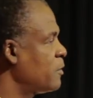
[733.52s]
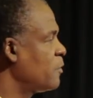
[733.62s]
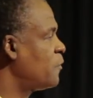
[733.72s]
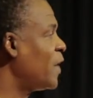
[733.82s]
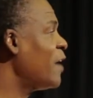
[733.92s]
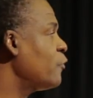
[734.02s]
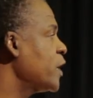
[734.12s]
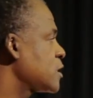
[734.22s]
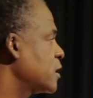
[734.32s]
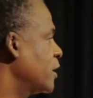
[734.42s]
Five
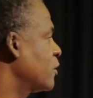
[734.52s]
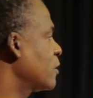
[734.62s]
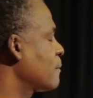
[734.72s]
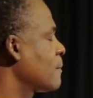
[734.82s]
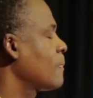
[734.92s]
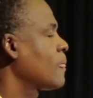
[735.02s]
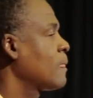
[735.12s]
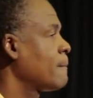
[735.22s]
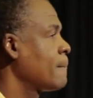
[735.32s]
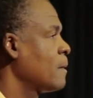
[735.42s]
weeks later,
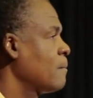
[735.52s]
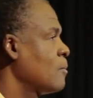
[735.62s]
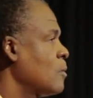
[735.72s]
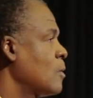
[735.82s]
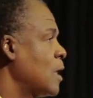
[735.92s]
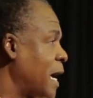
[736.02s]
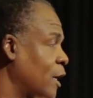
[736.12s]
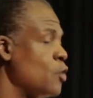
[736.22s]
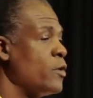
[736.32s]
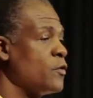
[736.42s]
I
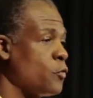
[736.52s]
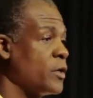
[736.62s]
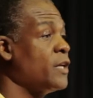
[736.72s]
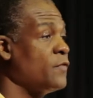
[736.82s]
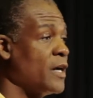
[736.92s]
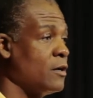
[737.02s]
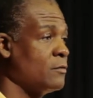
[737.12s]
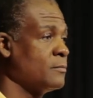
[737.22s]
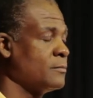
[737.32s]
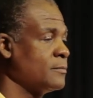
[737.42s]
go in for an eval.